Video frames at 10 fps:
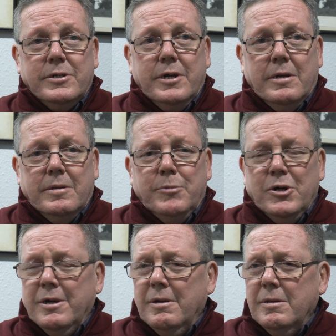The
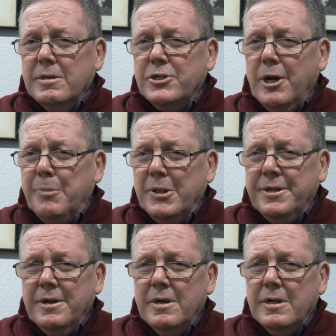boy Shepherd,
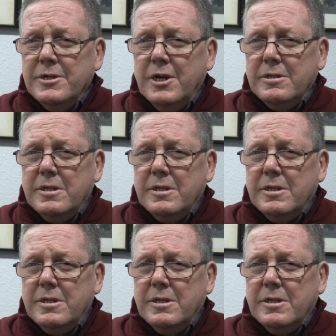is it?